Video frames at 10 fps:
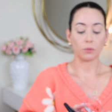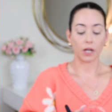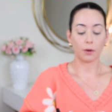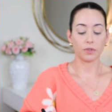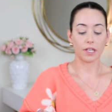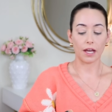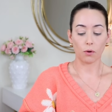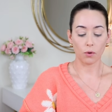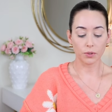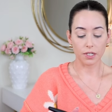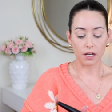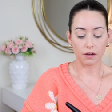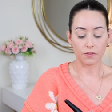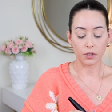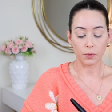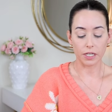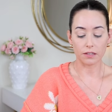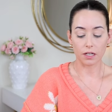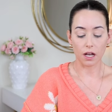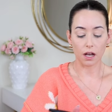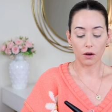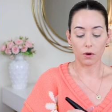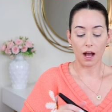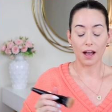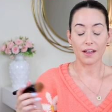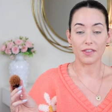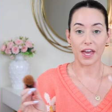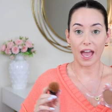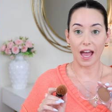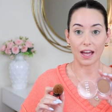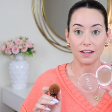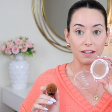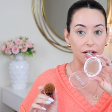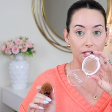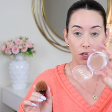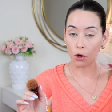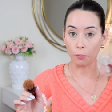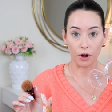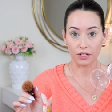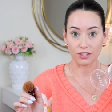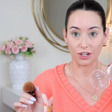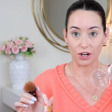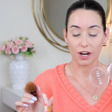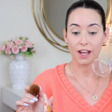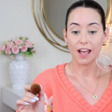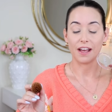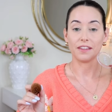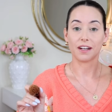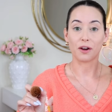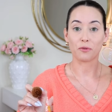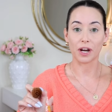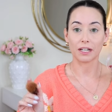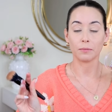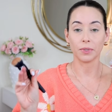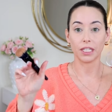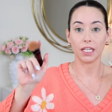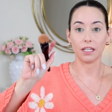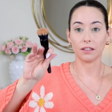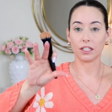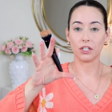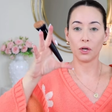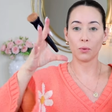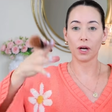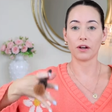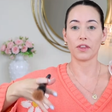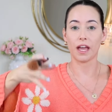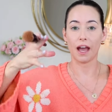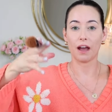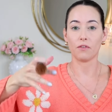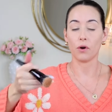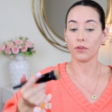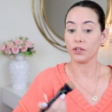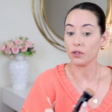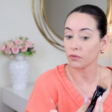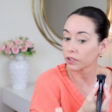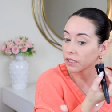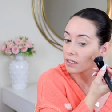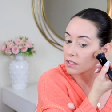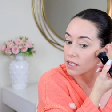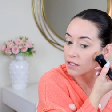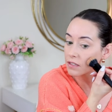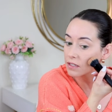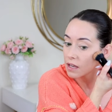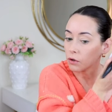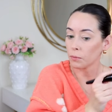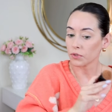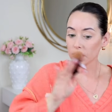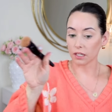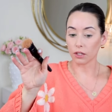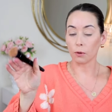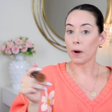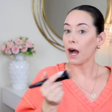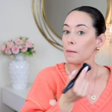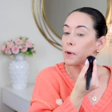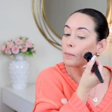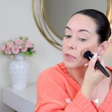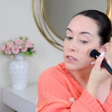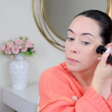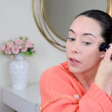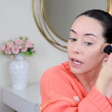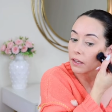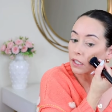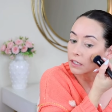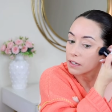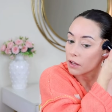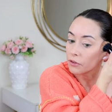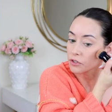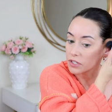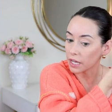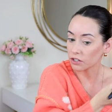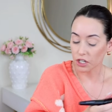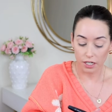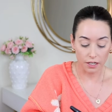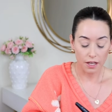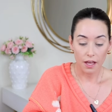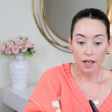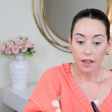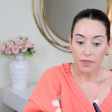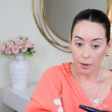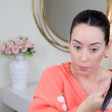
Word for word: when I was at Ulta a few weeks ago, they had no bronzer. And then I randomly, like, you know where they have all the new releases? Almost like a little pop-up display, like in another section. Then